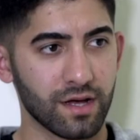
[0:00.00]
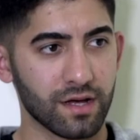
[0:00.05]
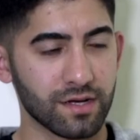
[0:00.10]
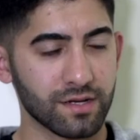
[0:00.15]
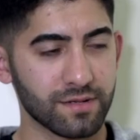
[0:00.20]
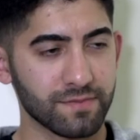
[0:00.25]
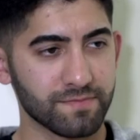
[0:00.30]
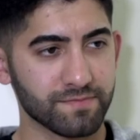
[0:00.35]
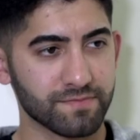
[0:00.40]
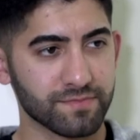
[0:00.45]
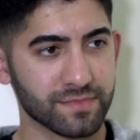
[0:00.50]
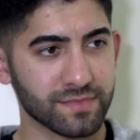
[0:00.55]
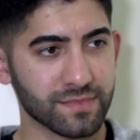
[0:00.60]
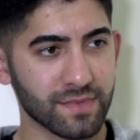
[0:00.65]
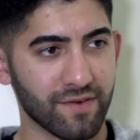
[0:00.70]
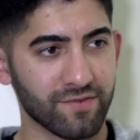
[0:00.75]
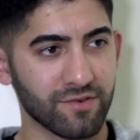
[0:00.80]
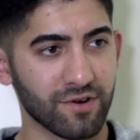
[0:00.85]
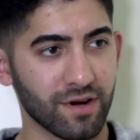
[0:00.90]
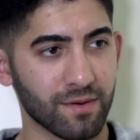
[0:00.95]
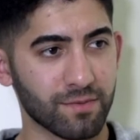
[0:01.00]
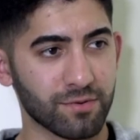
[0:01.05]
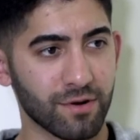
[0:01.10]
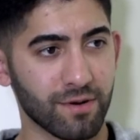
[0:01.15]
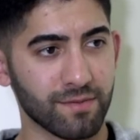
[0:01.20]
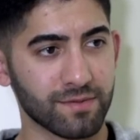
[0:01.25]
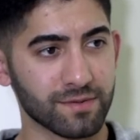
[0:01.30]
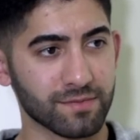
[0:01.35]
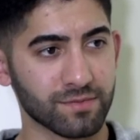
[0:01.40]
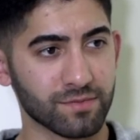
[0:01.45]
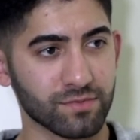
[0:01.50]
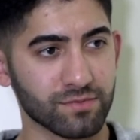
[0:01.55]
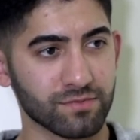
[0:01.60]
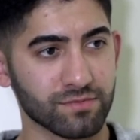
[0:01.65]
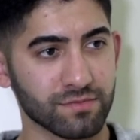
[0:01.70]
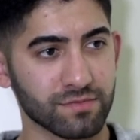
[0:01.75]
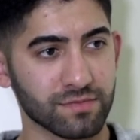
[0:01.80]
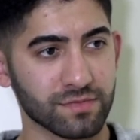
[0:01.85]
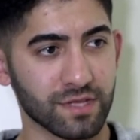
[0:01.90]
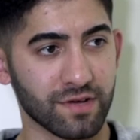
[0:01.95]
I've got a problem
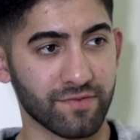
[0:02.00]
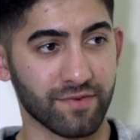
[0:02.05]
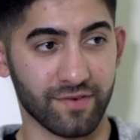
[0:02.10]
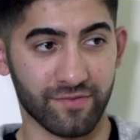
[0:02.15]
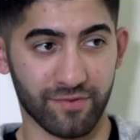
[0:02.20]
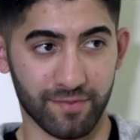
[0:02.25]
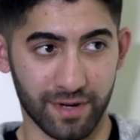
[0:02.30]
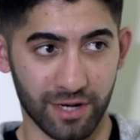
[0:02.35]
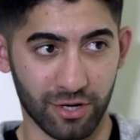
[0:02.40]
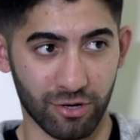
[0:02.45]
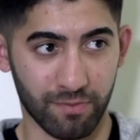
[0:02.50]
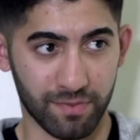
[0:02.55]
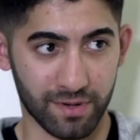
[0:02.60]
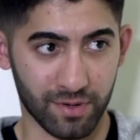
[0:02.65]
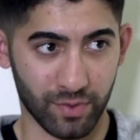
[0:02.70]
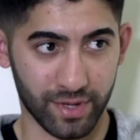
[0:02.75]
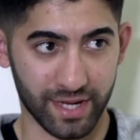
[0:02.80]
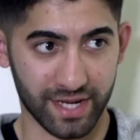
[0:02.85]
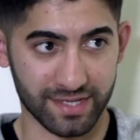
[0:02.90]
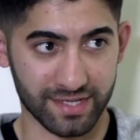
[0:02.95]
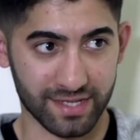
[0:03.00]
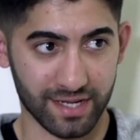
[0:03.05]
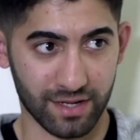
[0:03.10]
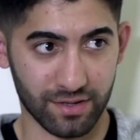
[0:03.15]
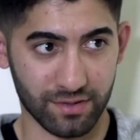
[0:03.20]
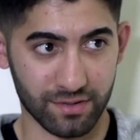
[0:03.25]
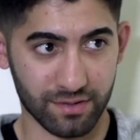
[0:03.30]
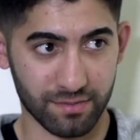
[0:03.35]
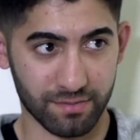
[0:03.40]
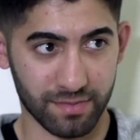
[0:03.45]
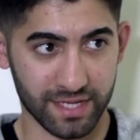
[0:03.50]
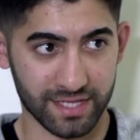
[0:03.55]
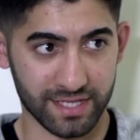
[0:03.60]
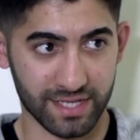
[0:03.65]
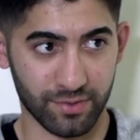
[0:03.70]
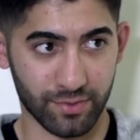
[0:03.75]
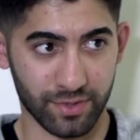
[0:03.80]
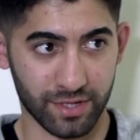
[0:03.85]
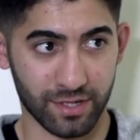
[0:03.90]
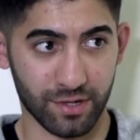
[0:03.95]
that I've had for about a couple of weeks now. Basically,
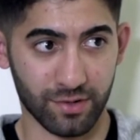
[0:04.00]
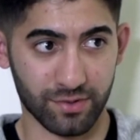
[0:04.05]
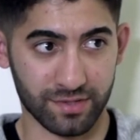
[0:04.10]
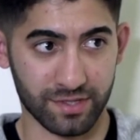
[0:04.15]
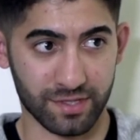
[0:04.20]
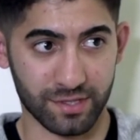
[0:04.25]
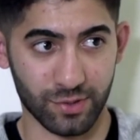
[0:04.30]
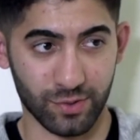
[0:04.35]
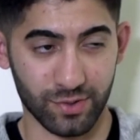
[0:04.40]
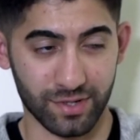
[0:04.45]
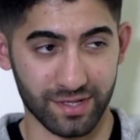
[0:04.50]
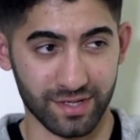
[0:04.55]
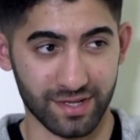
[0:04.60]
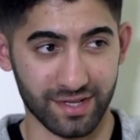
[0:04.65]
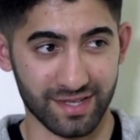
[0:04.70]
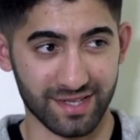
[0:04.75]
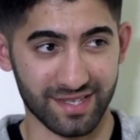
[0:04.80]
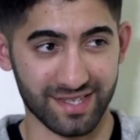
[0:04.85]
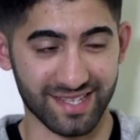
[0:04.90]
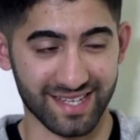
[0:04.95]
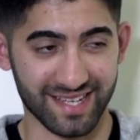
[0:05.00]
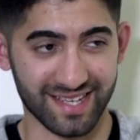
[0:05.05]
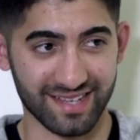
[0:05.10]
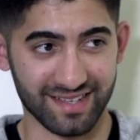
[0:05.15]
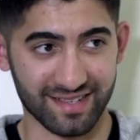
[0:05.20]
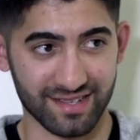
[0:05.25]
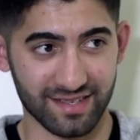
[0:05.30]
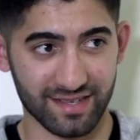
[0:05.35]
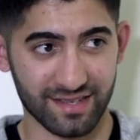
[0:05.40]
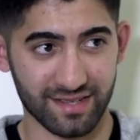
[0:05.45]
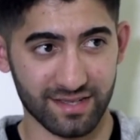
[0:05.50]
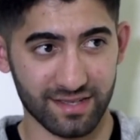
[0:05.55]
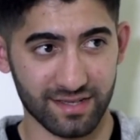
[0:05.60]
when I go to the toilet, it stings.